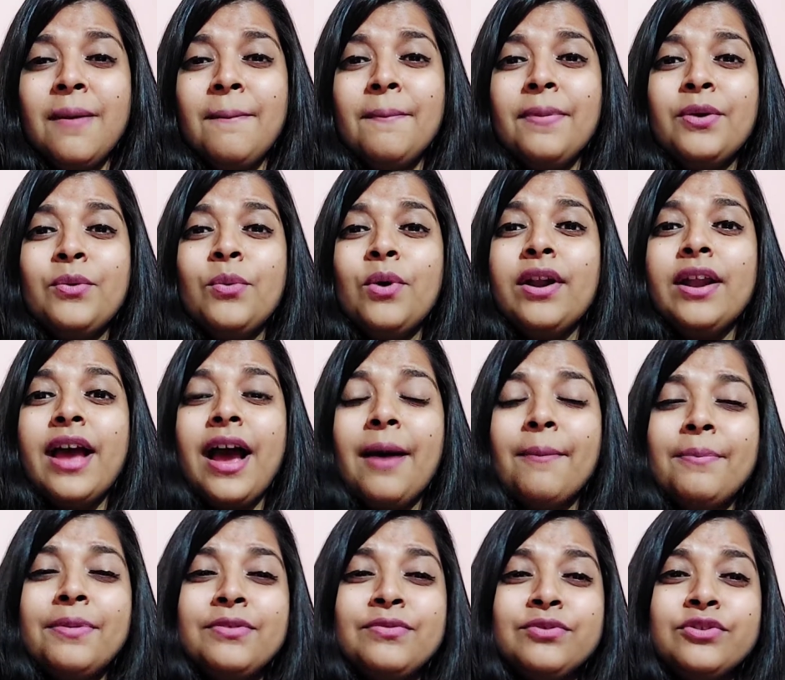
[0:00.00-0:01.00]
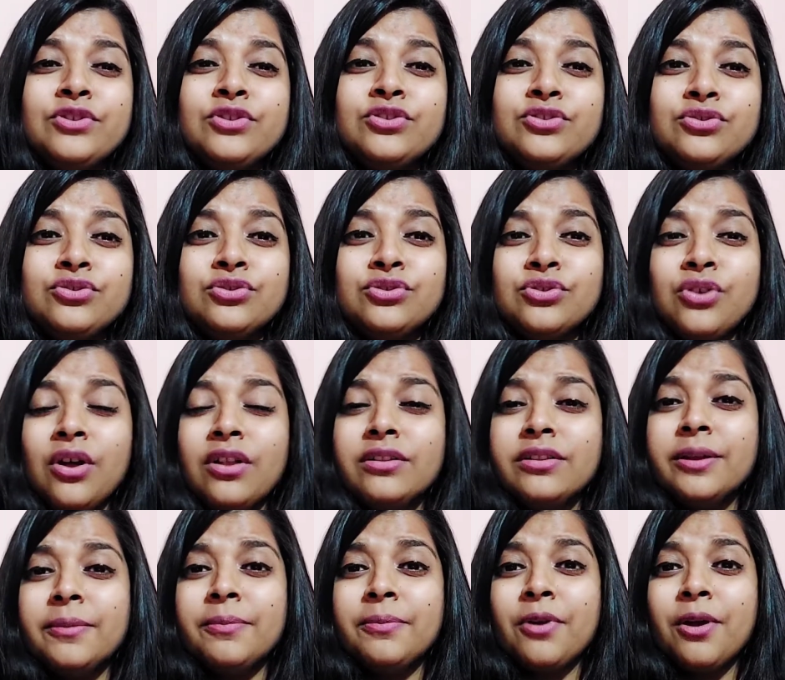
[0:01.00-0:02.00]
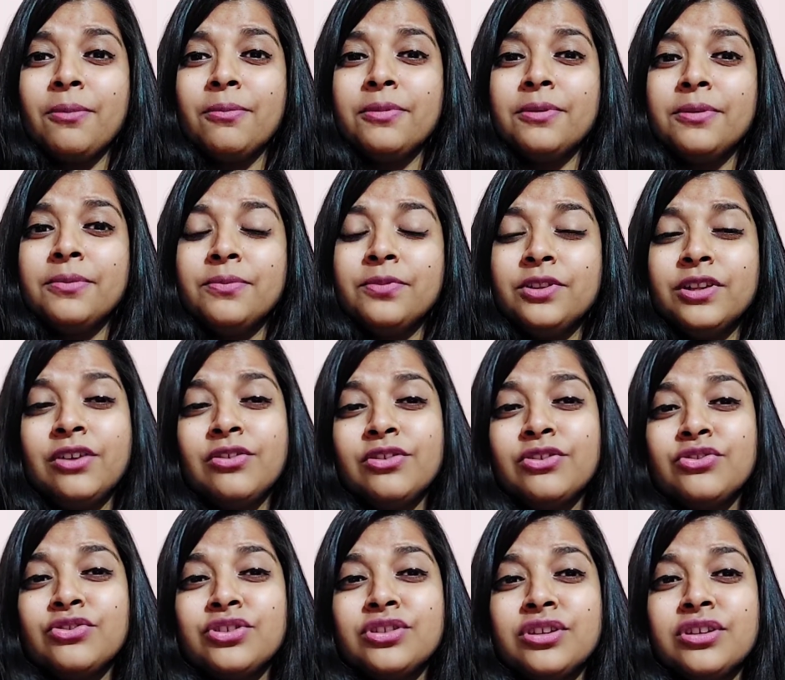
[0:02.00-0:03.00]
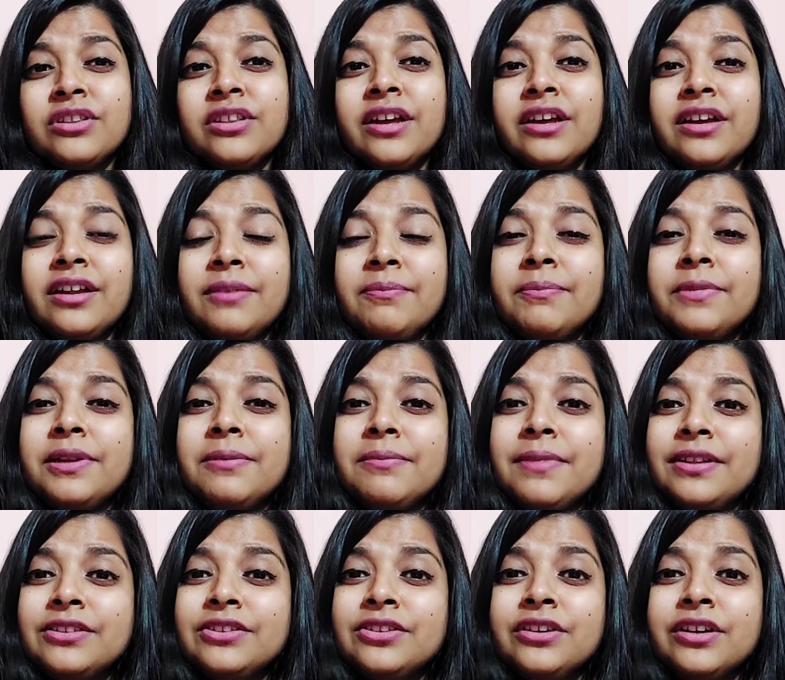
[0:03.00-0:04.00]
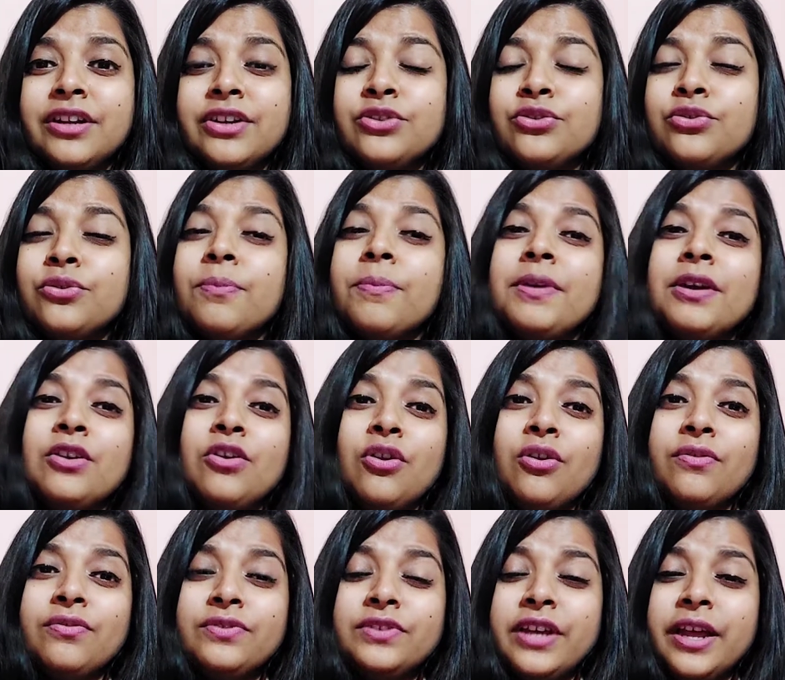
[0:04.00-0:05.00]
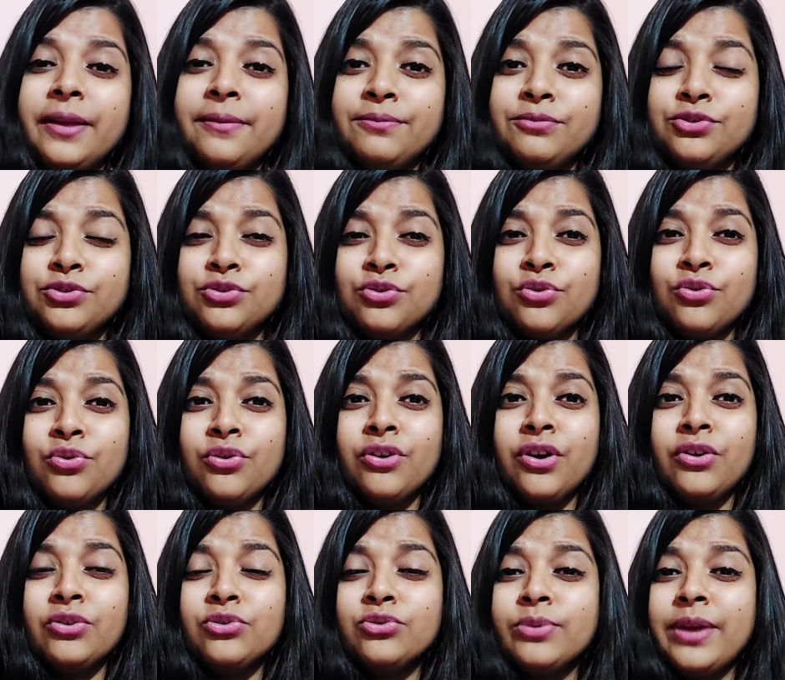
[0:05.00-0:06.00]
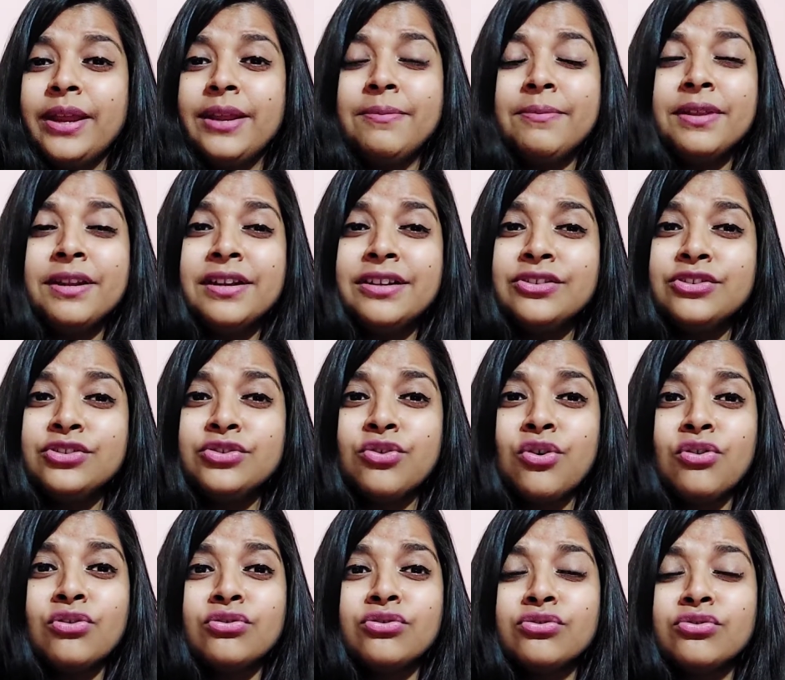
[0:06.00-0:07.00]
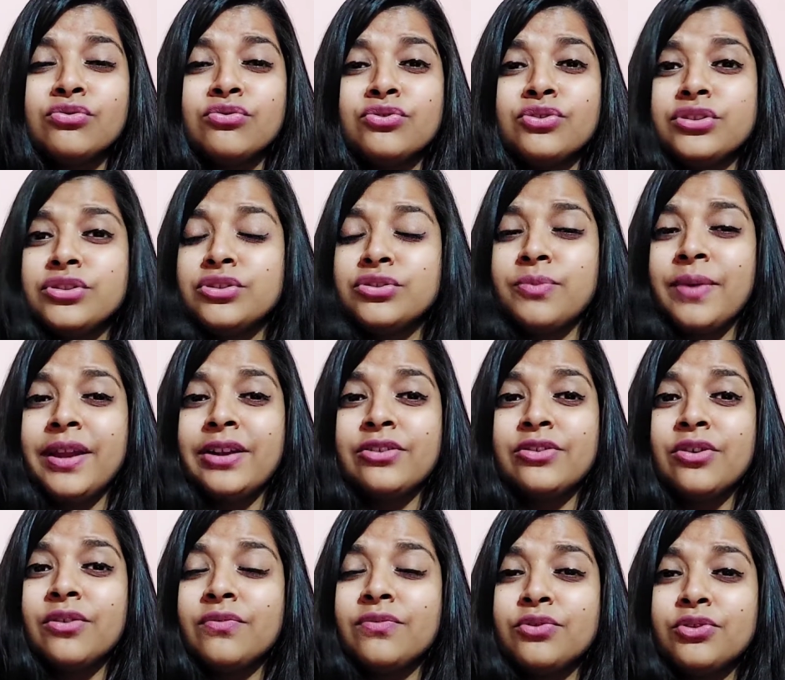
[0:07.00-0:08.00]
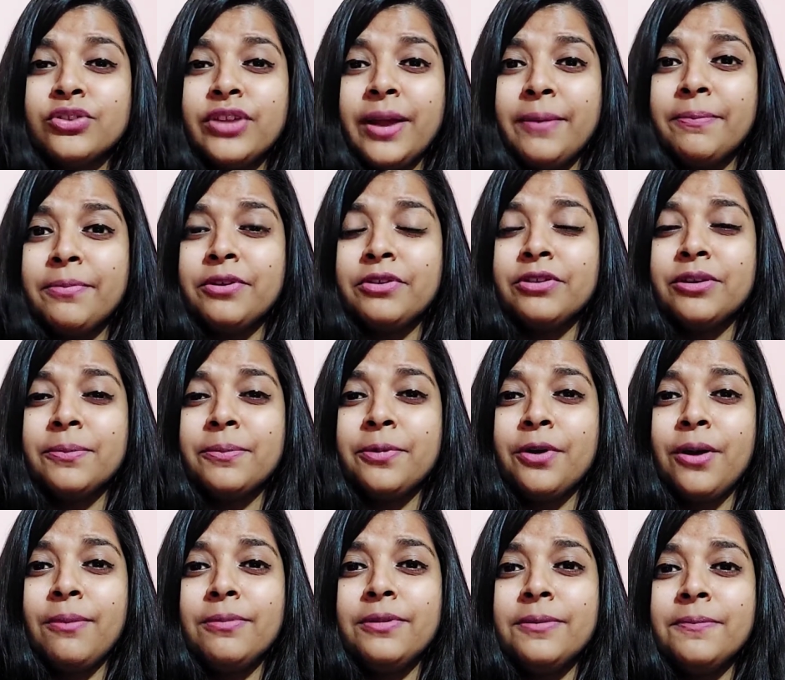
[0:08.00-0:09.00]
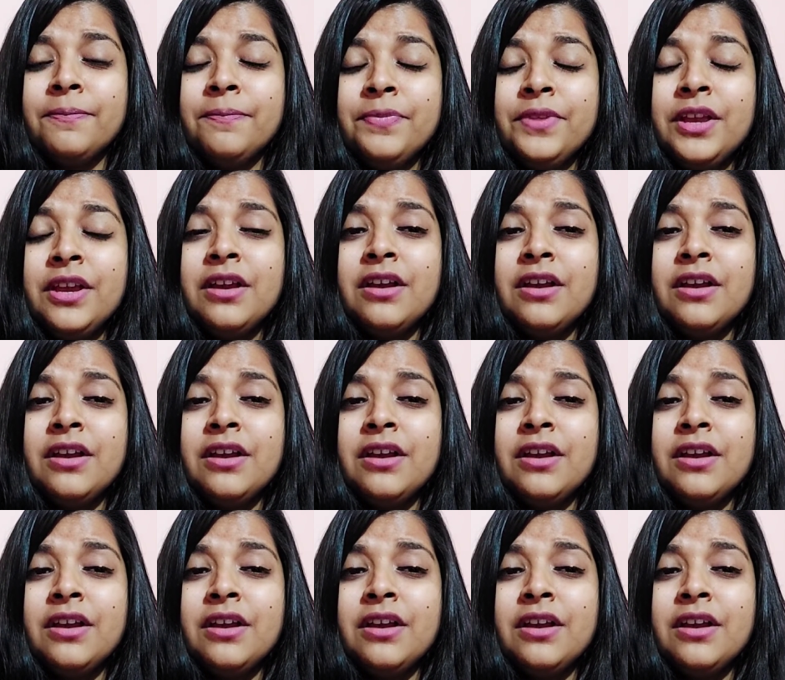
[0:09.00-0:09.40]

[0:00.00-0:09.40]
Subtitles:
but what happened was to solve that problem without using the inbuilt method, it took me a lot of time. So around 20 minutes or so just went on for that particular problem,